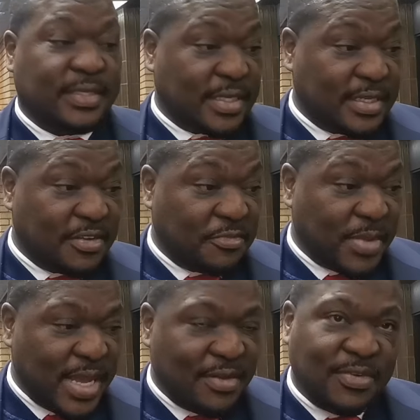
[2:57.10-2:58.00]
the executive
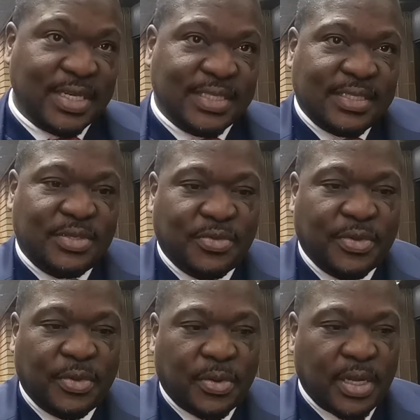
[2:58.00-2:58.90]
mayor for the city of
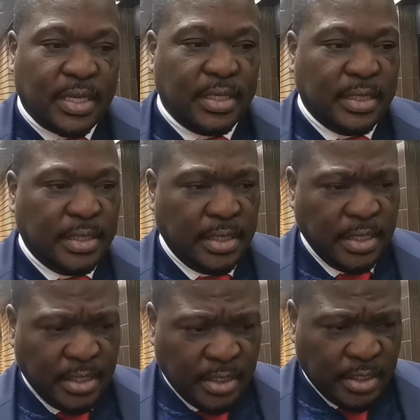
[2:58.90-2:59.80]
Ekurhuleni.
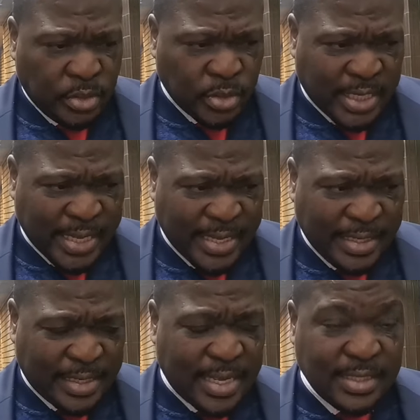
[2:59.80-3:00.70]

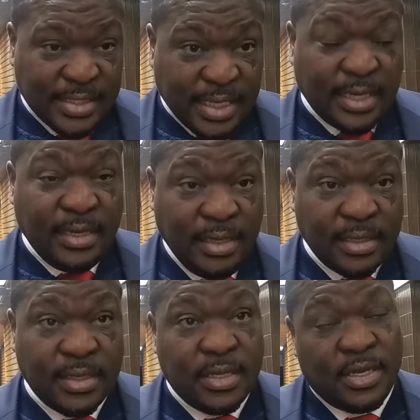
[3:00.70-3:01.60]
Today, council
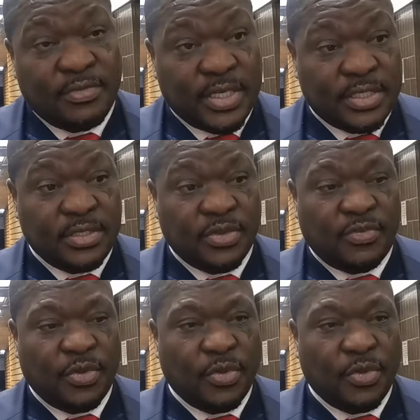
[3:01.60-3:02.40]
of the city of